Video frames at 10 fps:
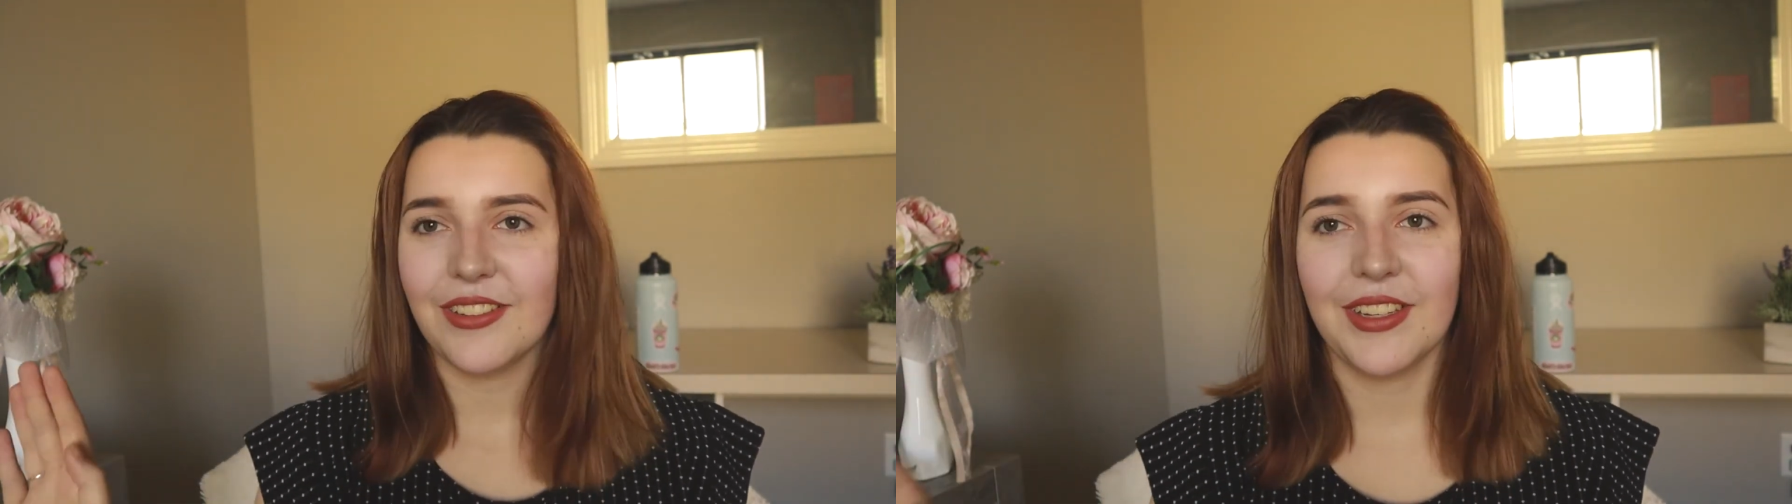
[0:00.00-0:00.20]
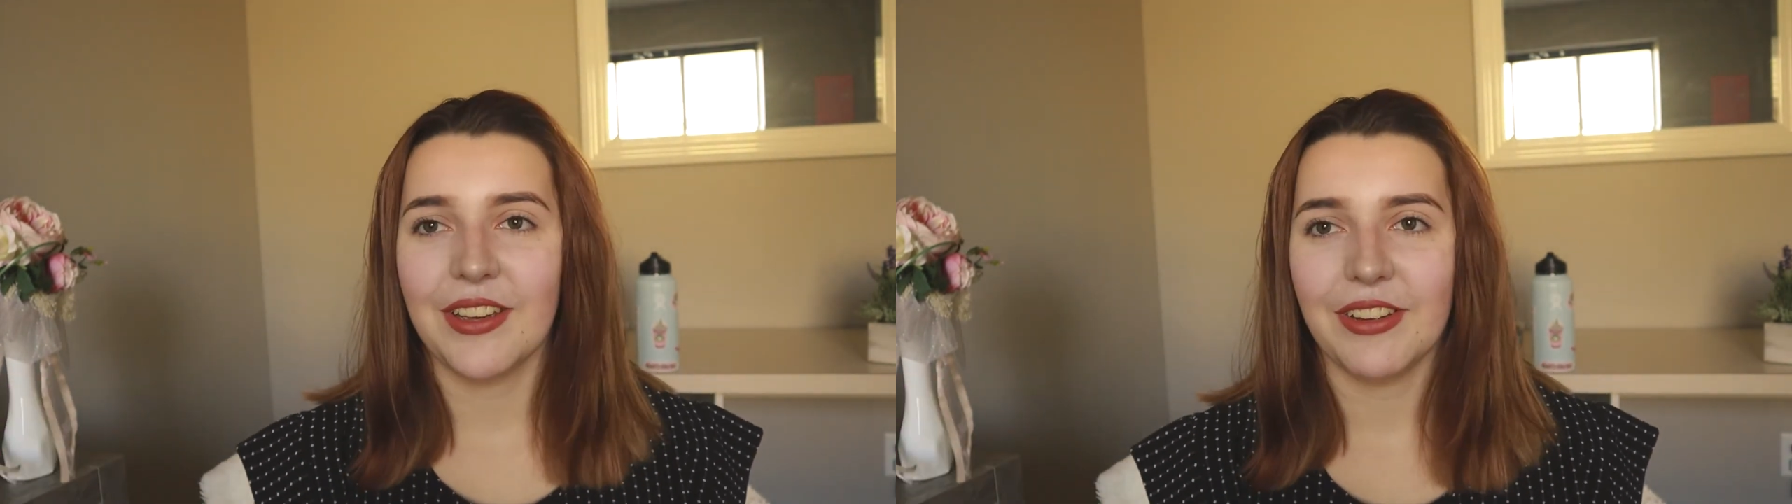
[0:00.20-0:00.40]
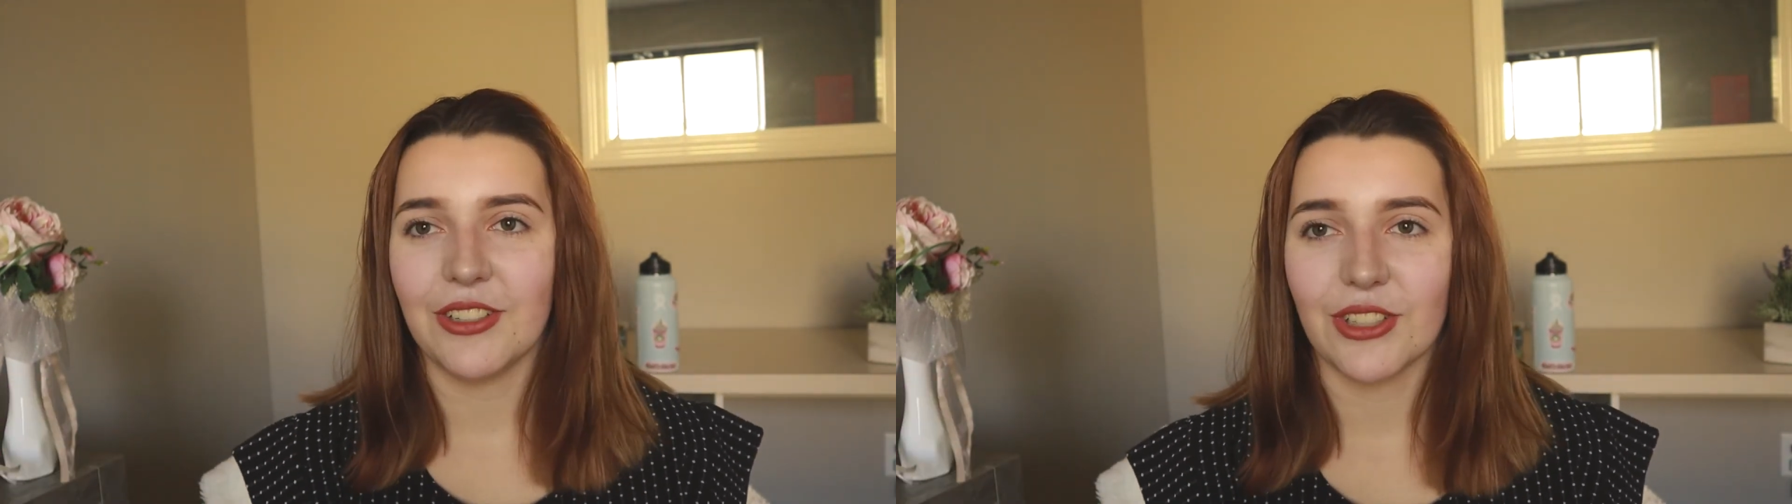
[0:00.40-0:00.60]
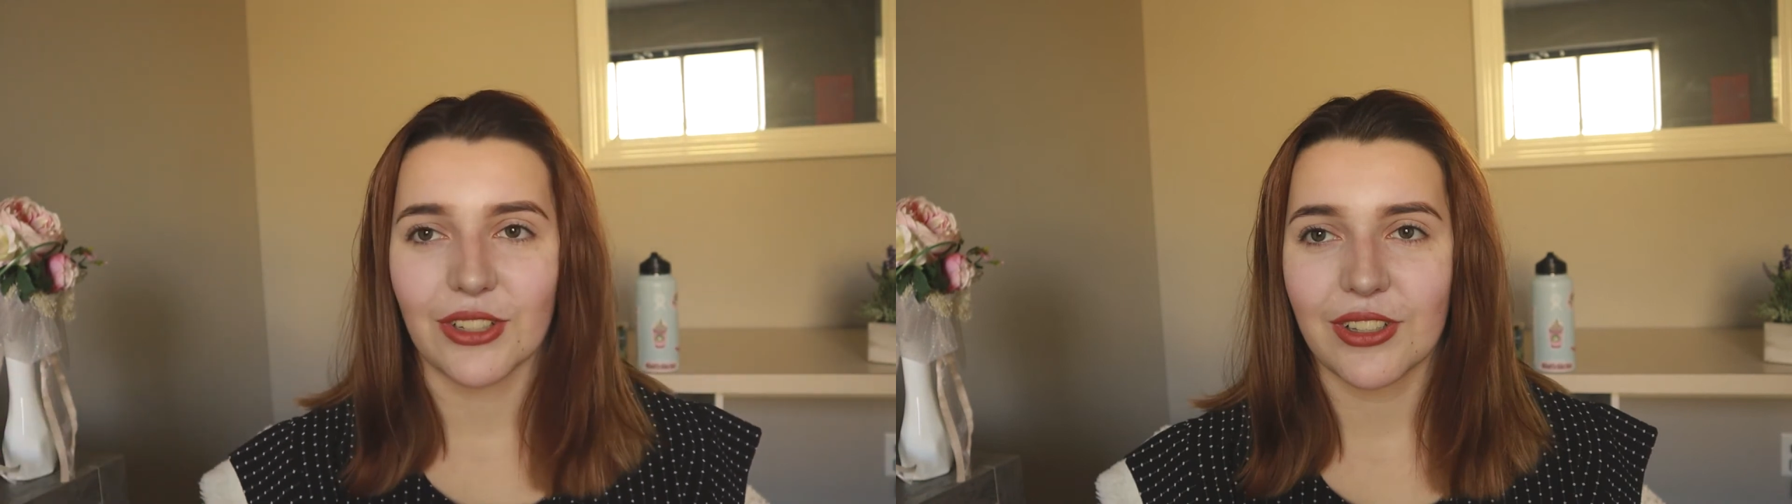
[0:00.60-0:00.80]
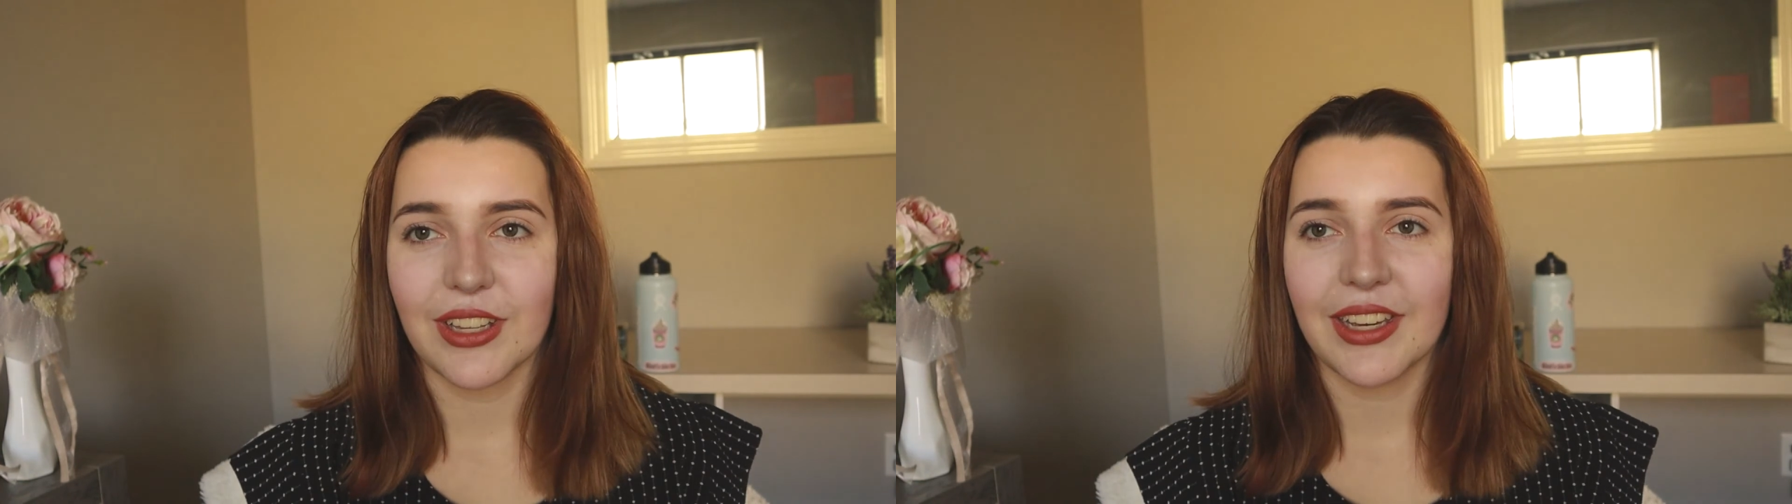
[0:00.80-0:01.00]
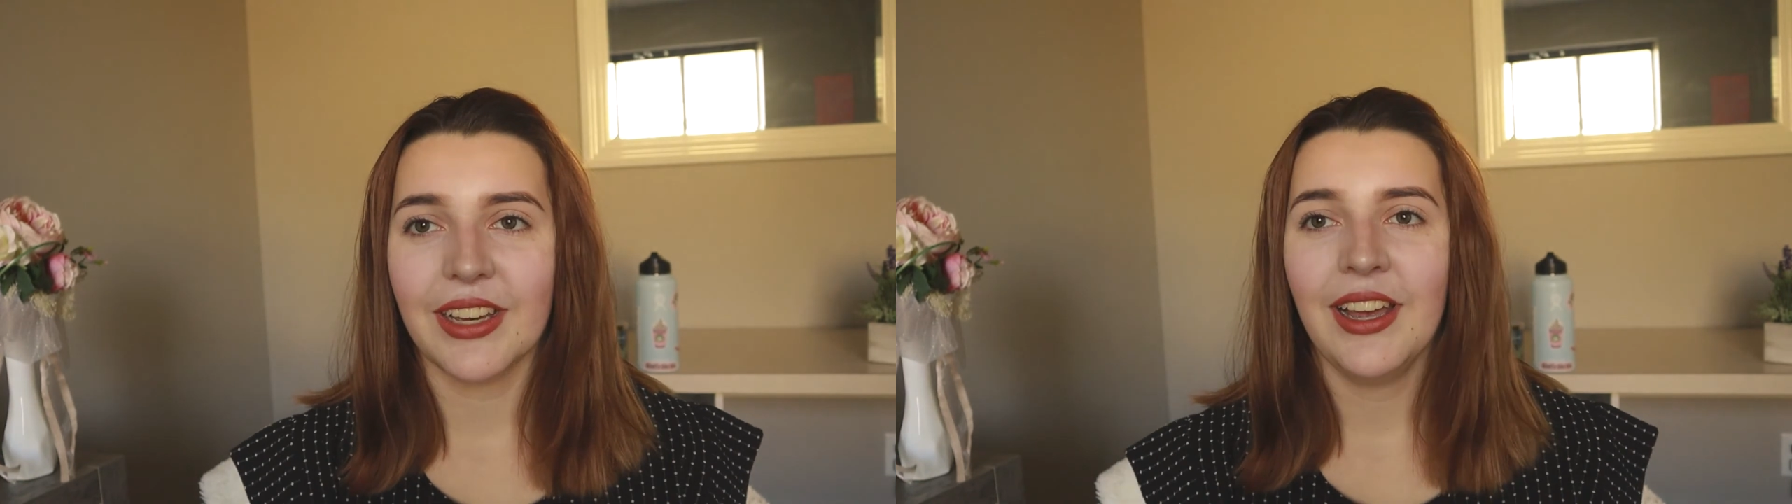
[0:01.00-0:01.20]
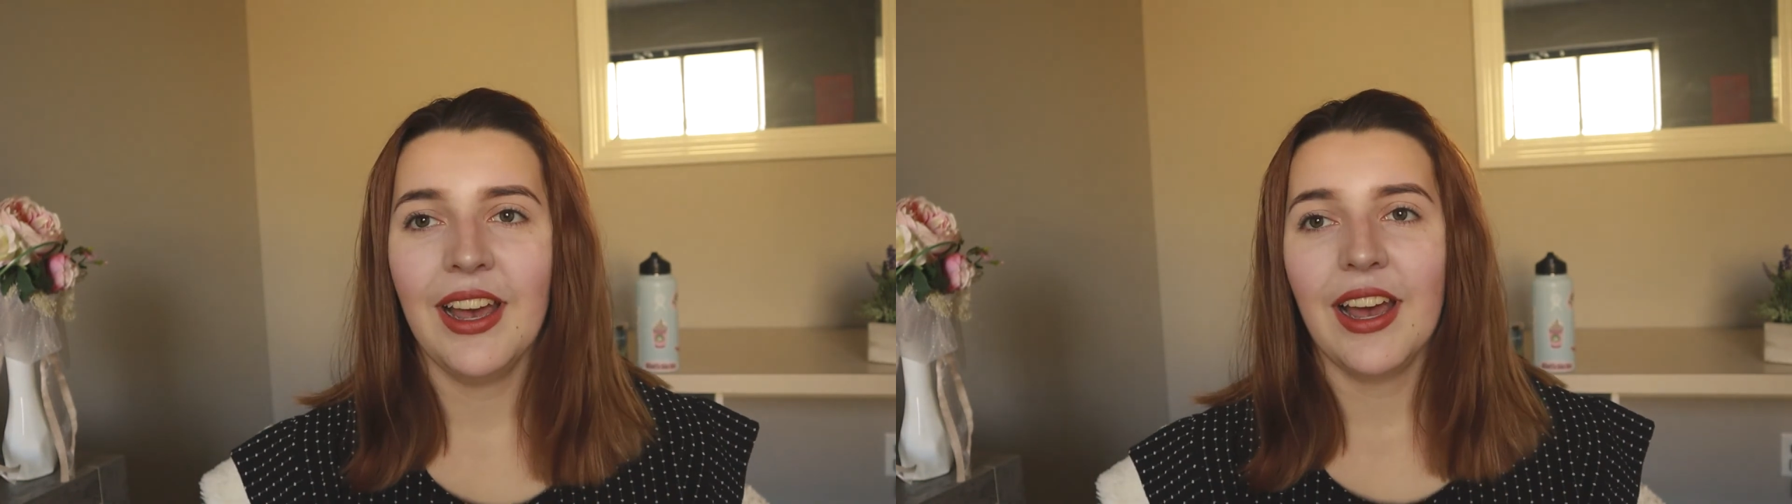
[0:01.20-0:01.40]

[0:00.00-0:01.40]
even journaling,